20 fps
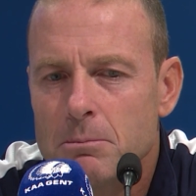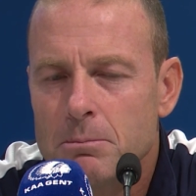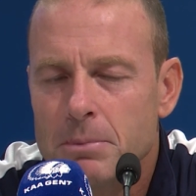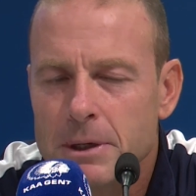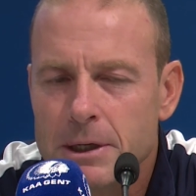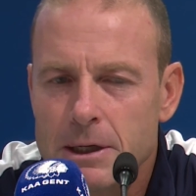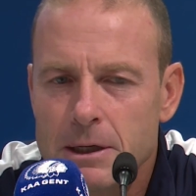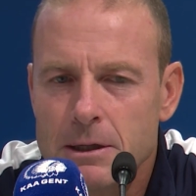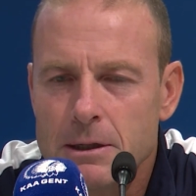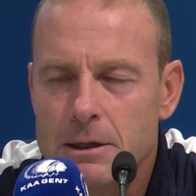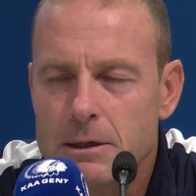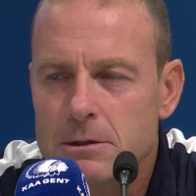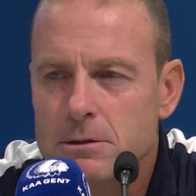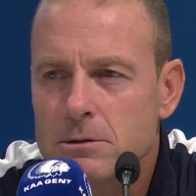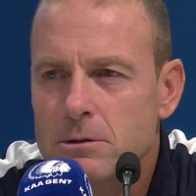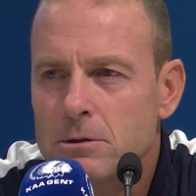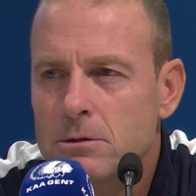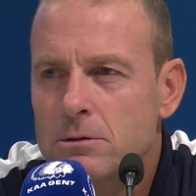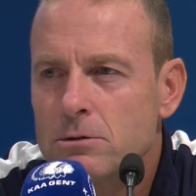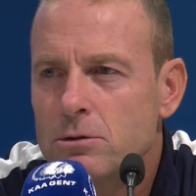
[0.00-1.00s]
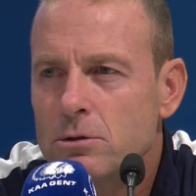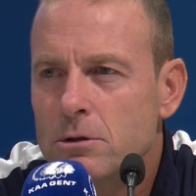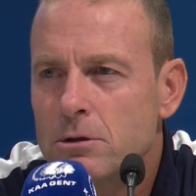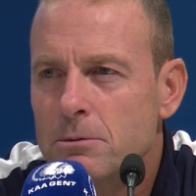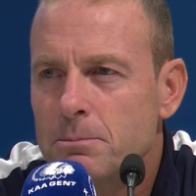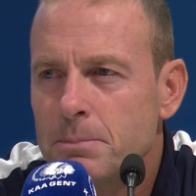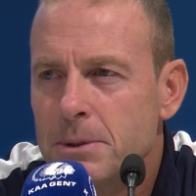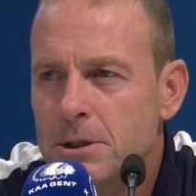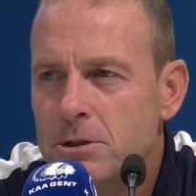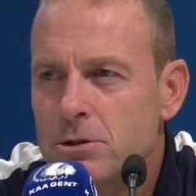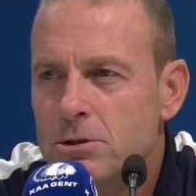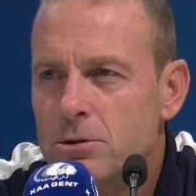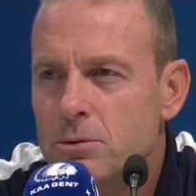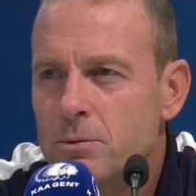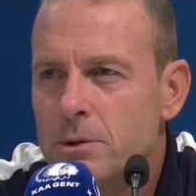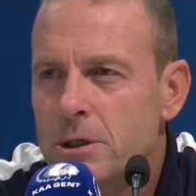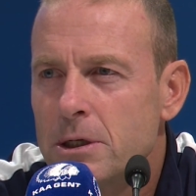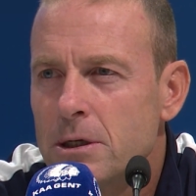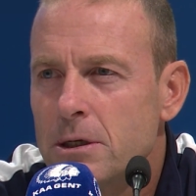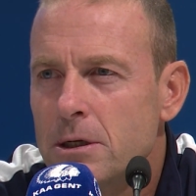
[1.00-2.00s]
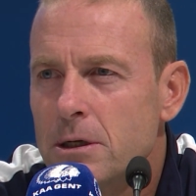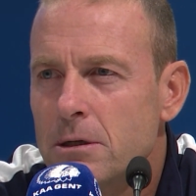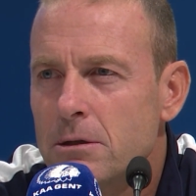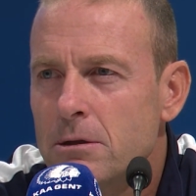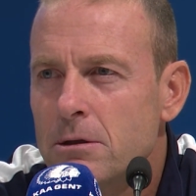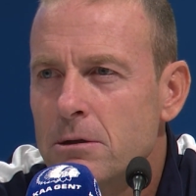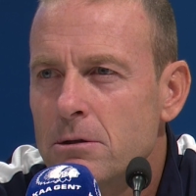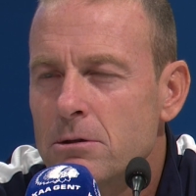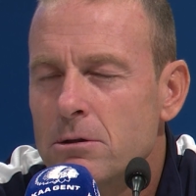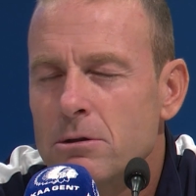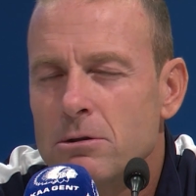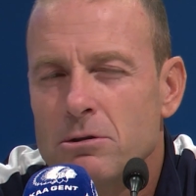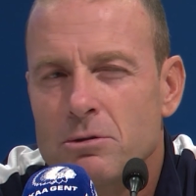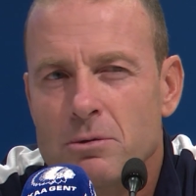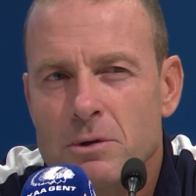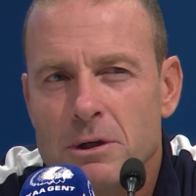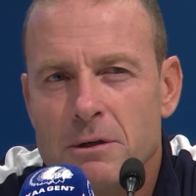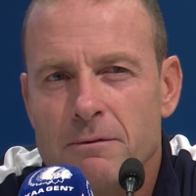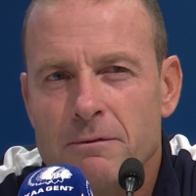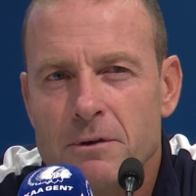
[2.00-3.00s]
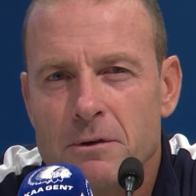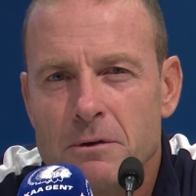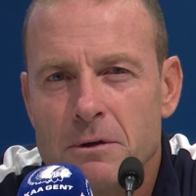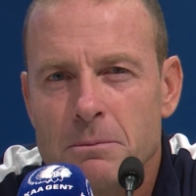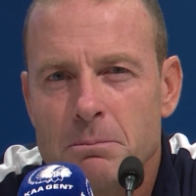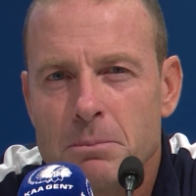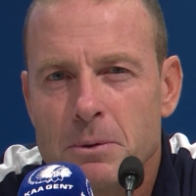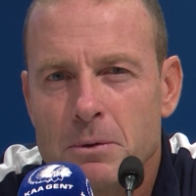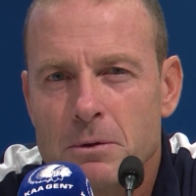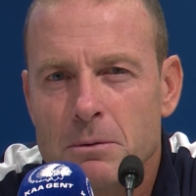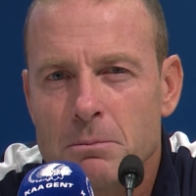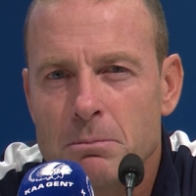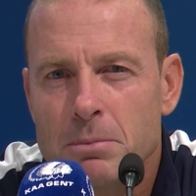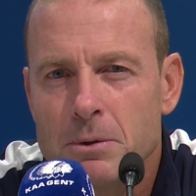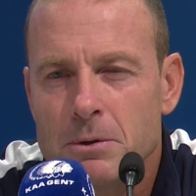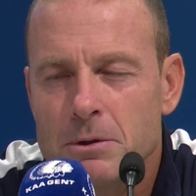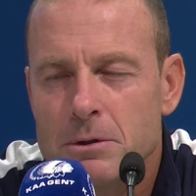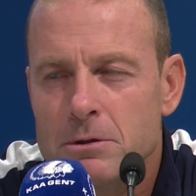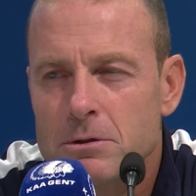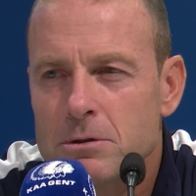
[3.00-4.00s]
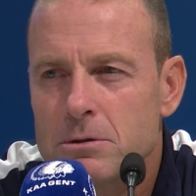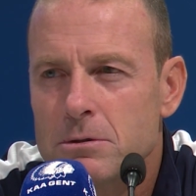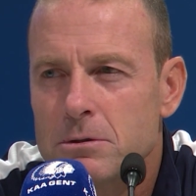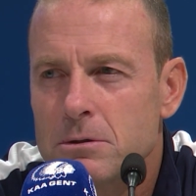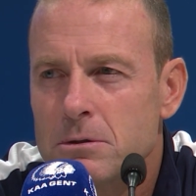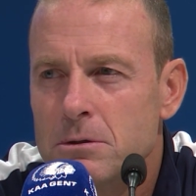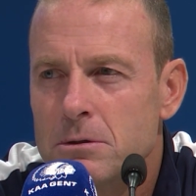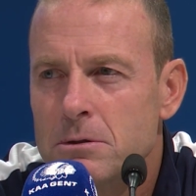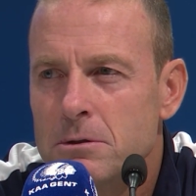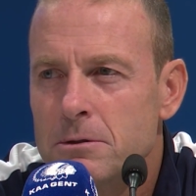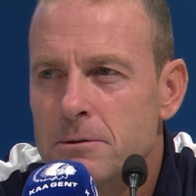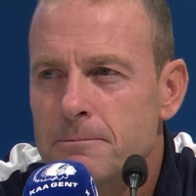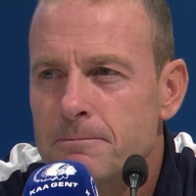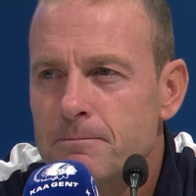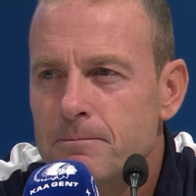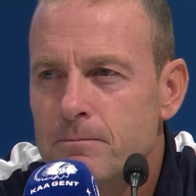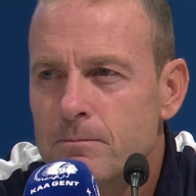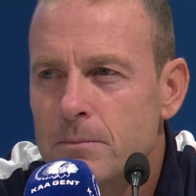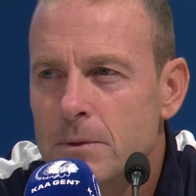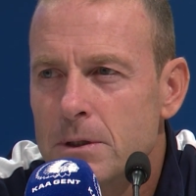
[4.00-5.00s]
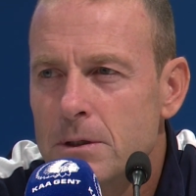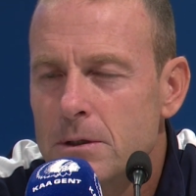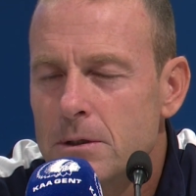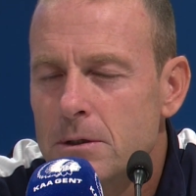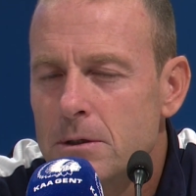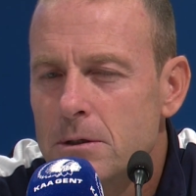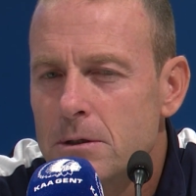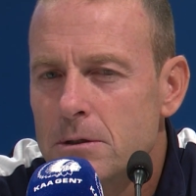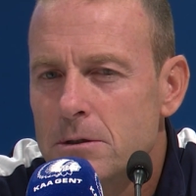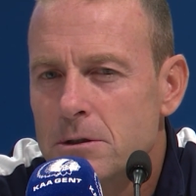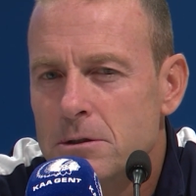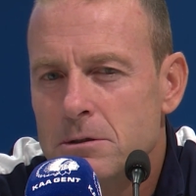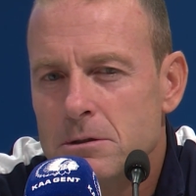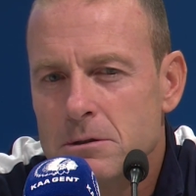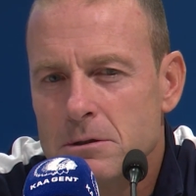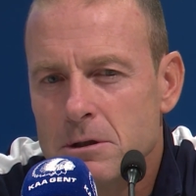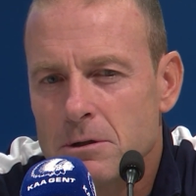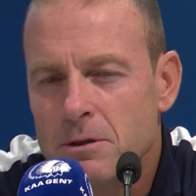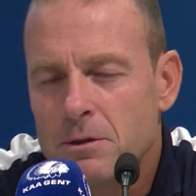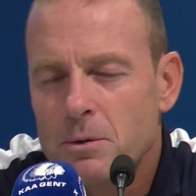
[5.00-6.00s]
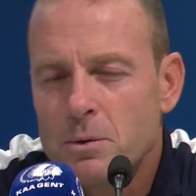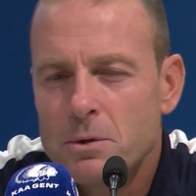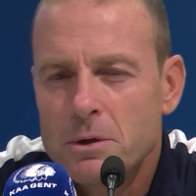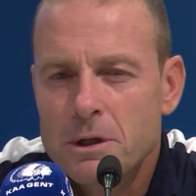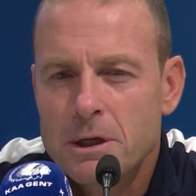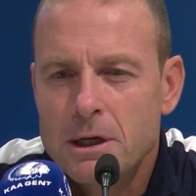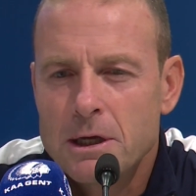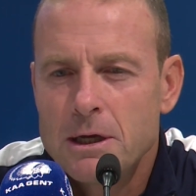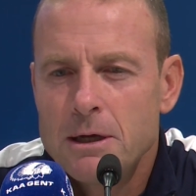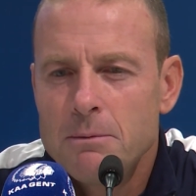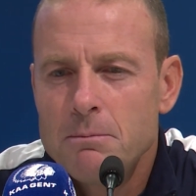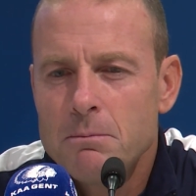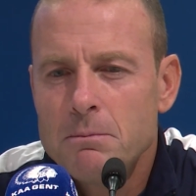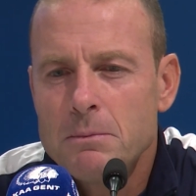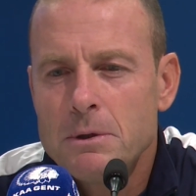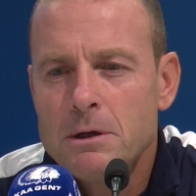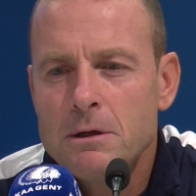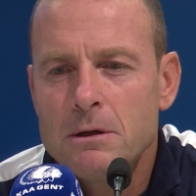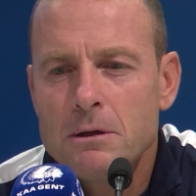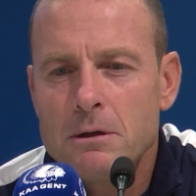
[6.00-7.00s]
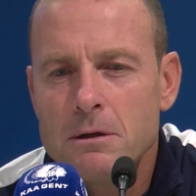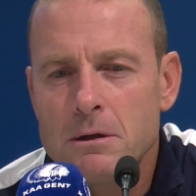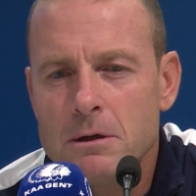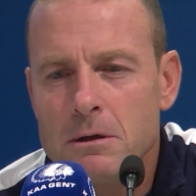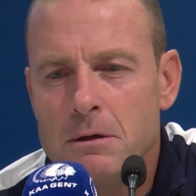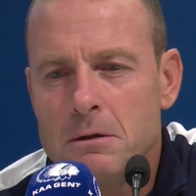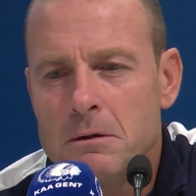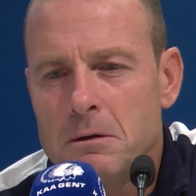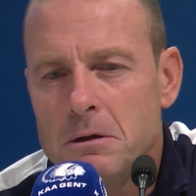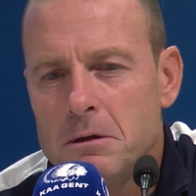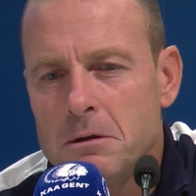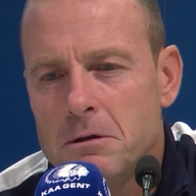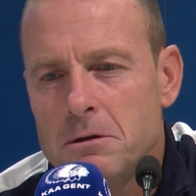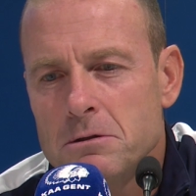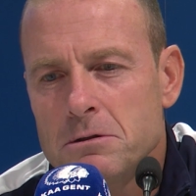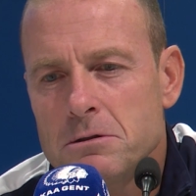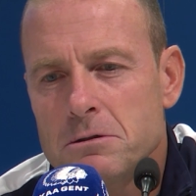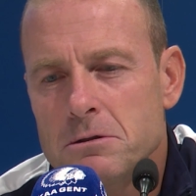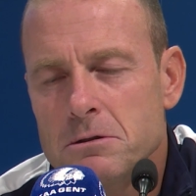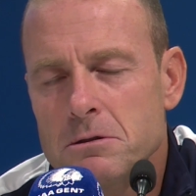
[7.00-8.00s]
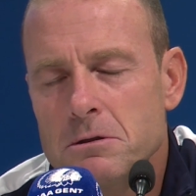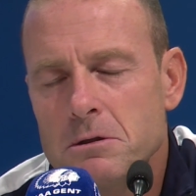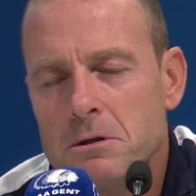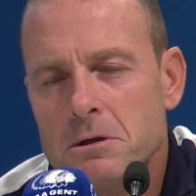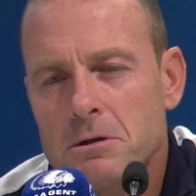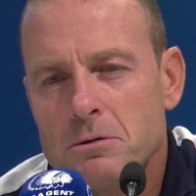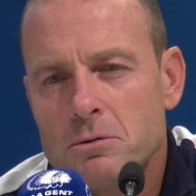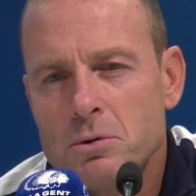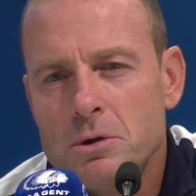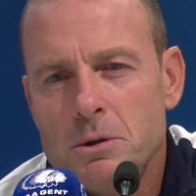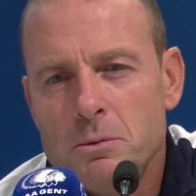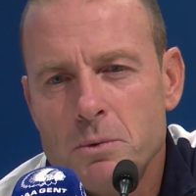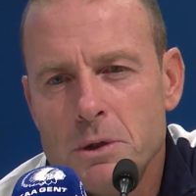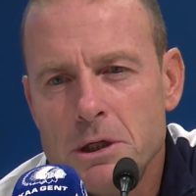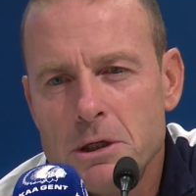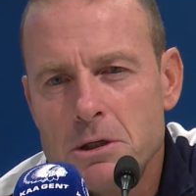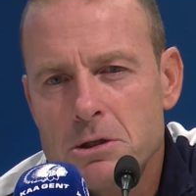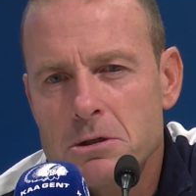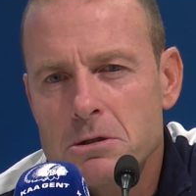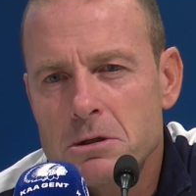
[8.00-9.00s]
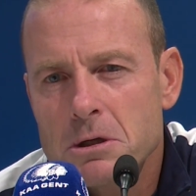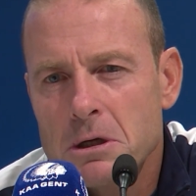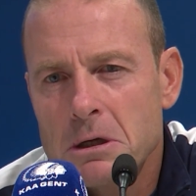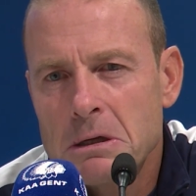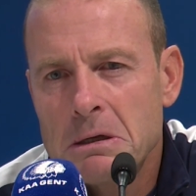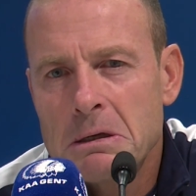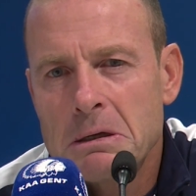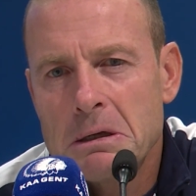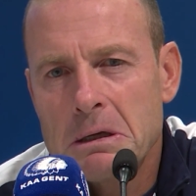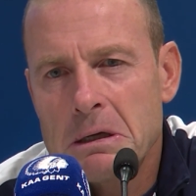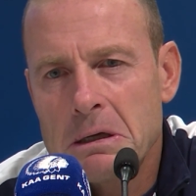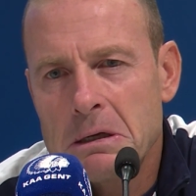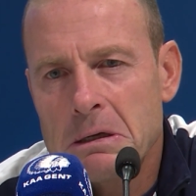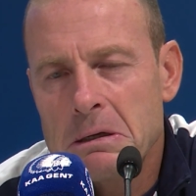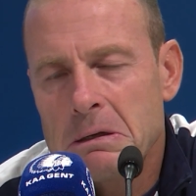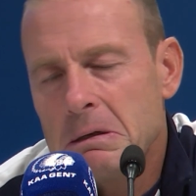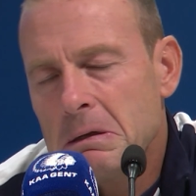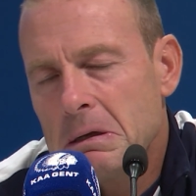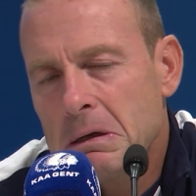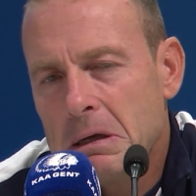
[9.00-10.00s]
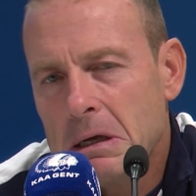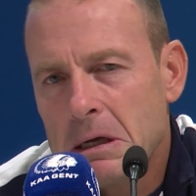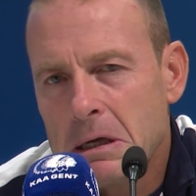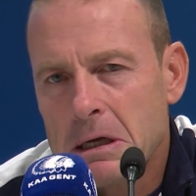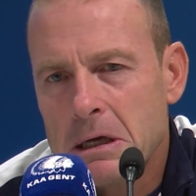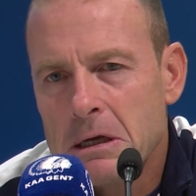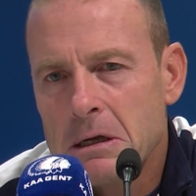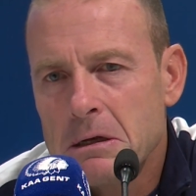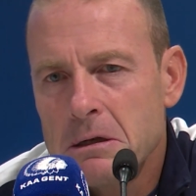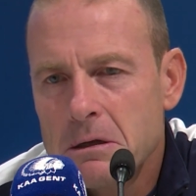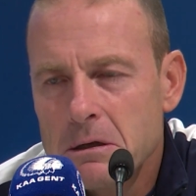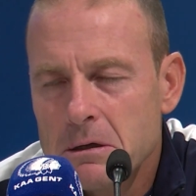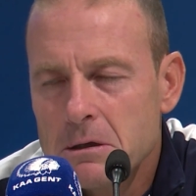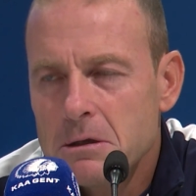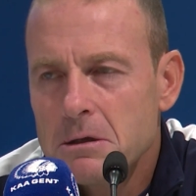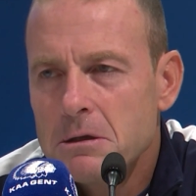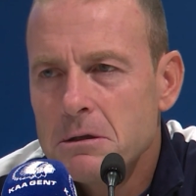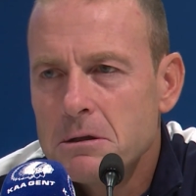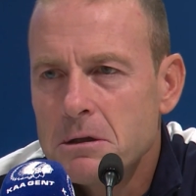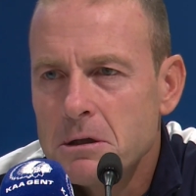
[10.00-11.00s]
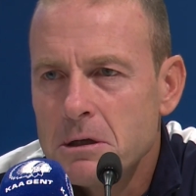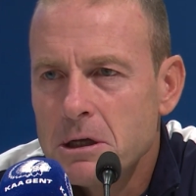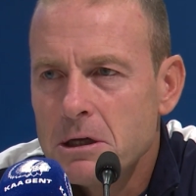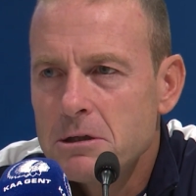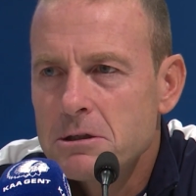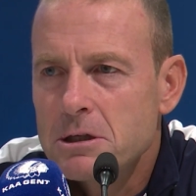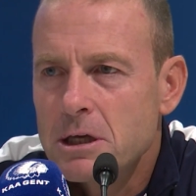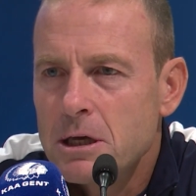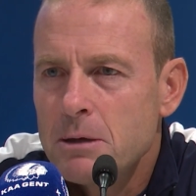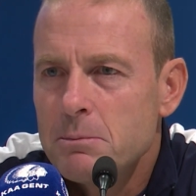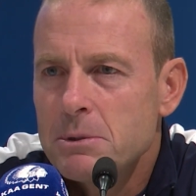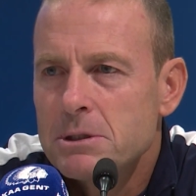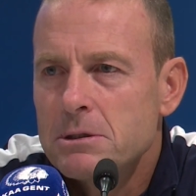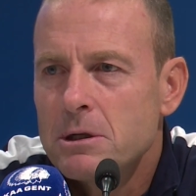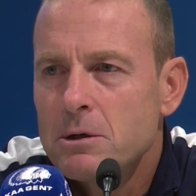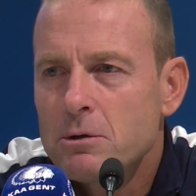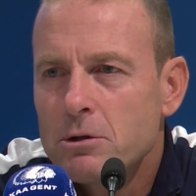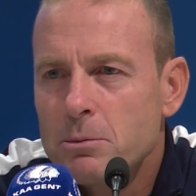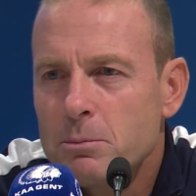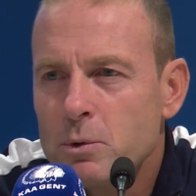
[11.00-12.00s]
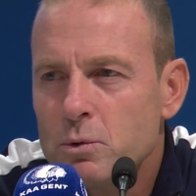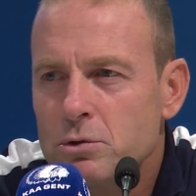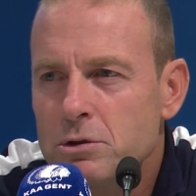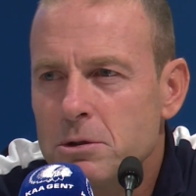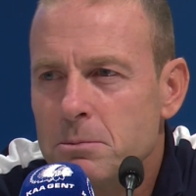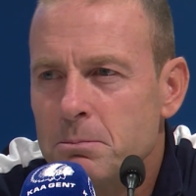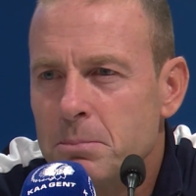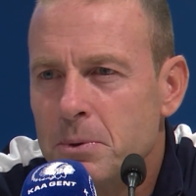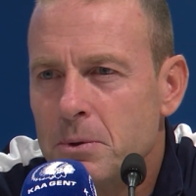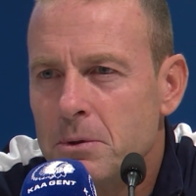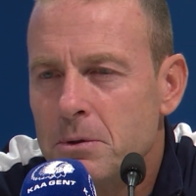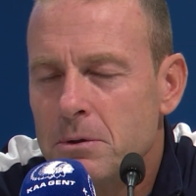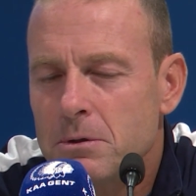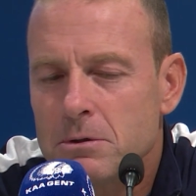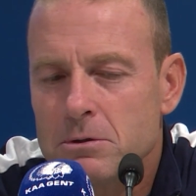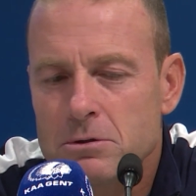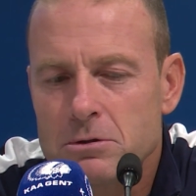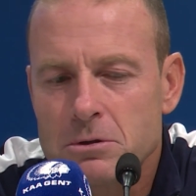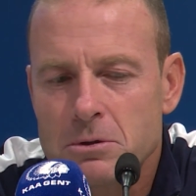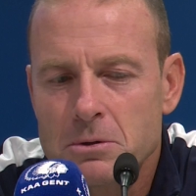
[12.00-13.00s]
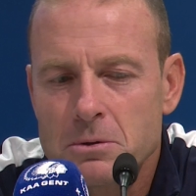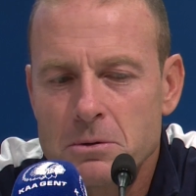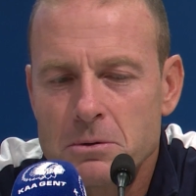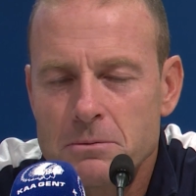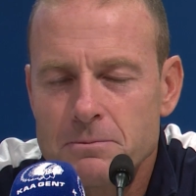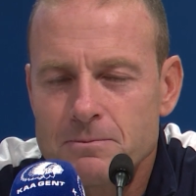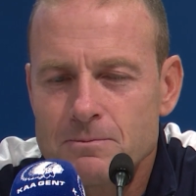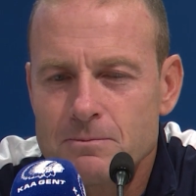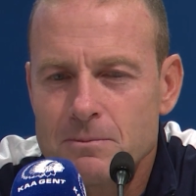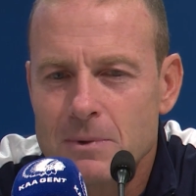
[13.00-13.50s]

bringing this onto the pitch so we can get the 3 very important points. This is the 3rd game in this 3 weeks, and again, the next game is now the most important, so